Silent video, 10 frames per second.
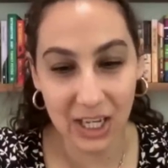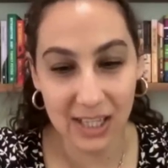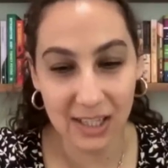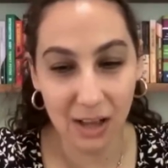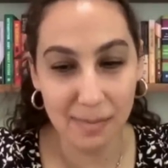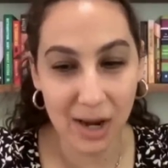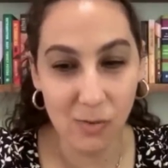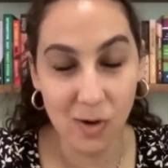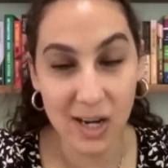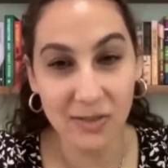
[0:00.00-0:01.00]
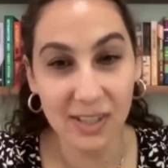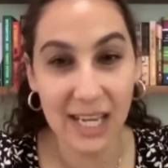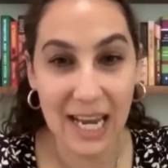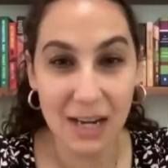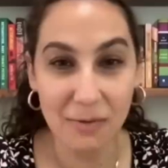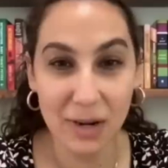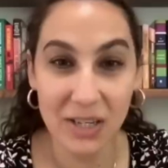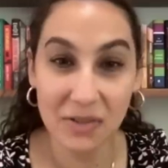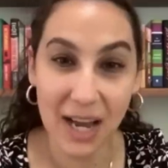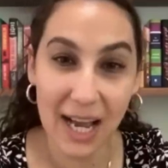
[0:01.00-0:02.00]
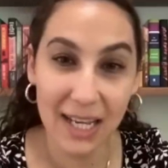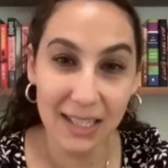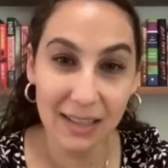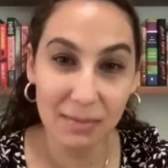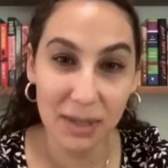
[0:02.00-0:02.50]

it's all about what you say and what you ask.